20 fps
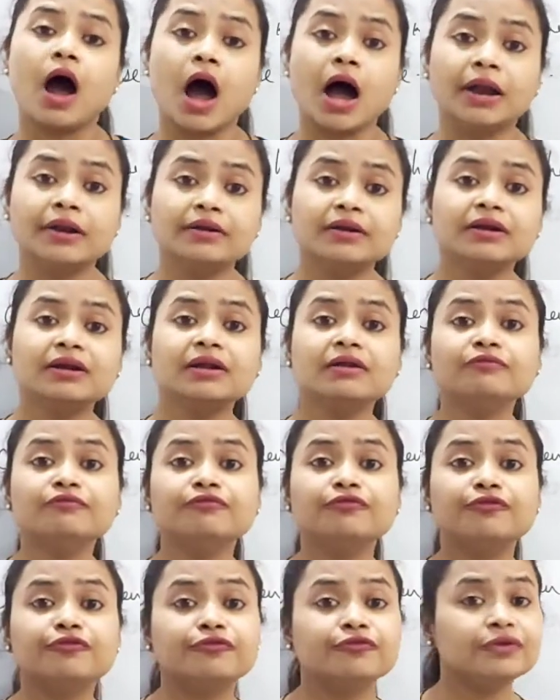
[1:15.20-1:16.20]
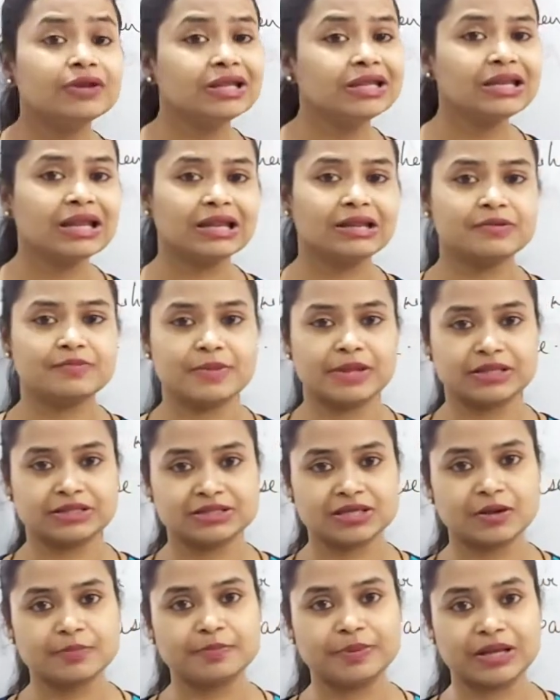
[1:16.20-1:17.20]
115
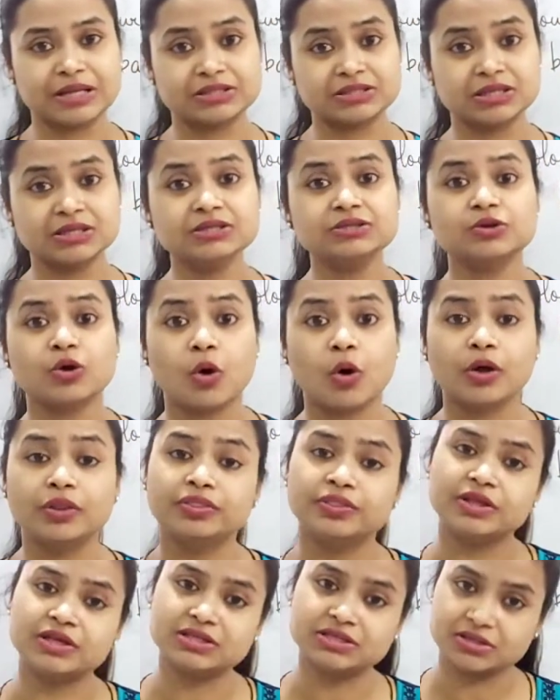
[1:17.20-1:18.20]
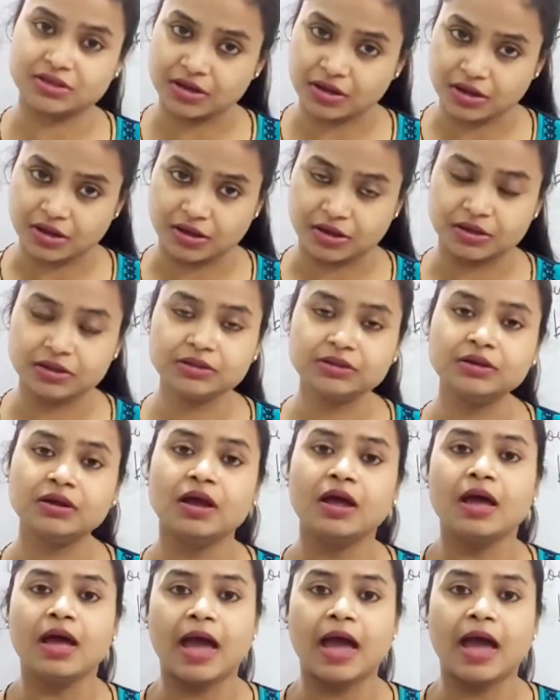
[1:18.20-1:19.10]
elements are present on this earth,